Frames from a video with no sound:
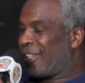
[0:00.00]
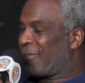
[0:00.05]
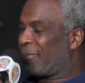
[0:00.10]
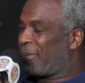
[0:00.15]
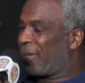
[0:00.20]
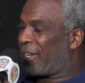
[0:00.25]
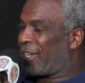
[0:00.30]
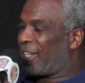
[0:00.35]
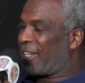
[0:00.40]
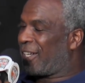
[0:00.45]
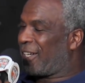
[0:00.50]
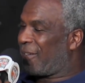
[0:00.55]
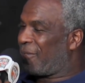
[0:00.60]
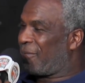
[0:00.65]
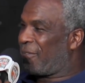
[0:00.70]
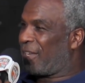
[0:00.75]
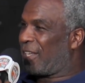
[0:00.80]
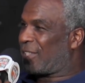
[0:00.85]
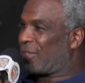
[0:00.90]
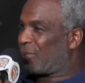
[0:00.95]
But
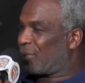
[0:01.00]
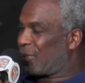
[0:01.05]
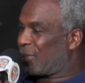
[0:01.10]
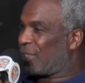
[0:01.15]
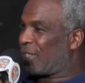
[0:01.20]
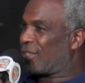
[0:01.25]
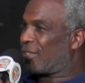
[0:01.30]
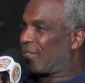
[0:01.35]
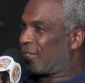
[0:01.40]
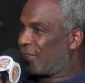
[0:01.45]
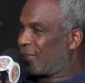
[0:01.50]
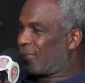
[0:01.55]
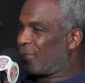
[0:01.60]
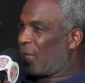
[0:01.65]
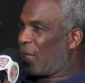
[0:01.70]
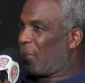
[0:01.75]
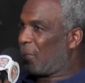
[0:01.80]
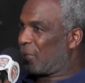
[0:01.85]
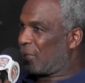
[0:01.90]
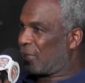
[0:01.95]
Vince was just,
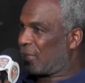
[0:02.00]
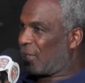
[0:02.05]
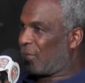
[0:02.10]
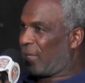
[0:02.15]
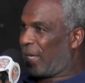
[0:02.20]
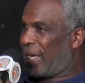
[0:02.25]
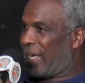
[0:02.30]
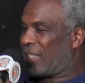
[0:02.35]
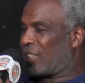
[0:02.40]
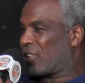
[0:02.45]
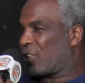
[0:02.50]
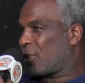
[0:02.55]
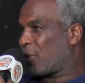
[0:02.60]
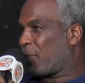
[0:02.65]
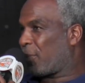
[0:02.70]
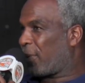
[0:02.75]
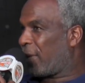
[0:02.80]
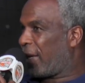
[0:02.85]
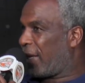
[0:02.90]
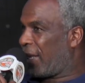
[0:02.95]
he was so anxious to
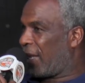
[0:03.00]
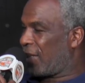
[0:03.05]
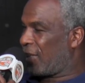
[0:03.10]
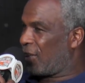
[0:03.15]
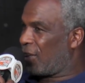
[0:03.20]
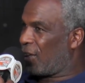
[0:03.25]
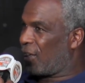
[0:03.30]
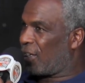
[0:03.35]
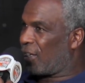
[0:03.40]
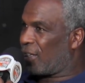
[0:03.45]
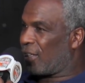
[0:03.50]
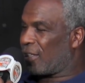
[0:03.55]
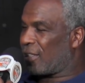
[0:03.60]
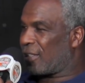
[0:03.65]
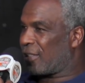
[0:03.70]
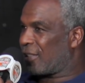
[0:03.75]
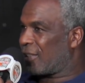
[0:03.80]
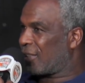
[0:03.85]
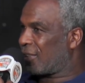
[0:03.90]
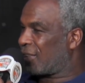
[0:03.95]
play that year
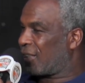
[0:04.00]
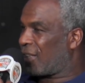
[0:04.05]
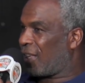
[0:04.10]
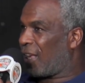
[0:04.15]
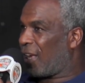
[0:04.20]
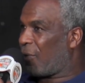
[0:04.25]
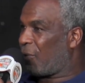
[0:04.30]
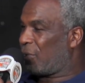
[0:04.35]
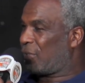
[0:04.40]
and this and that.